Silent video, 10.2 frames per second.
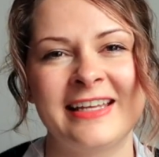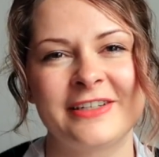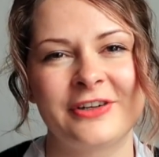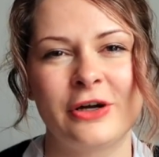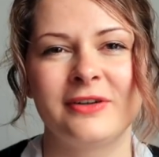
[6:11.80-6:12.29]
the end
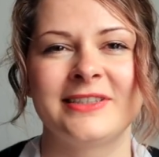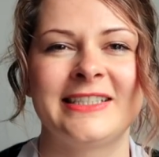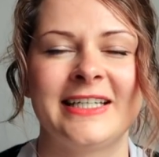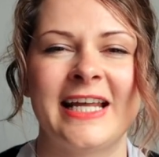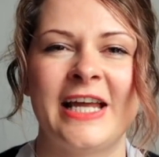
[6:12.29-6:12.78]
of a
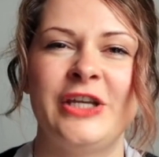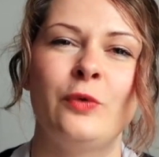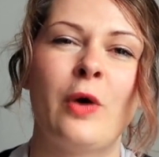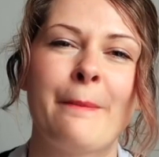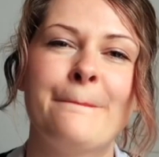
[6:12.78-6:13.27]
concert and
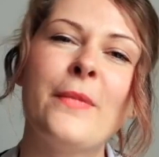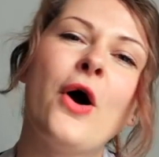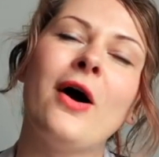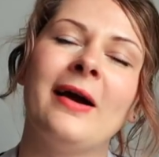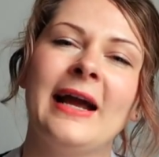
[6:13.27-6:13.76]
you want
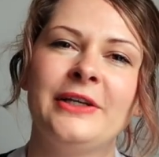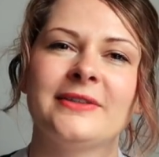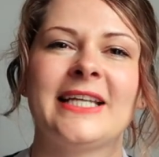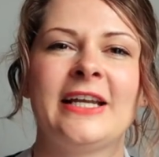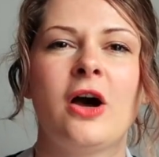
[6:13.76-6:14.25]
more and
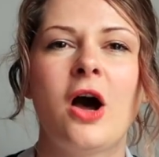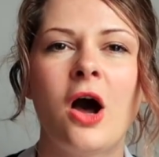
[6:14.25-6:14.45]
you're saying